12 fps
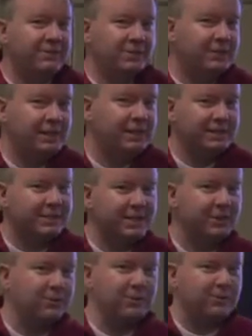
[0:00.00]
seen the
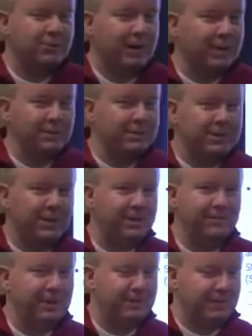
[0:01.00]
stakeholder requirements
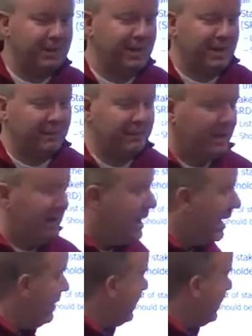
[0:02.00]
document in my life, and they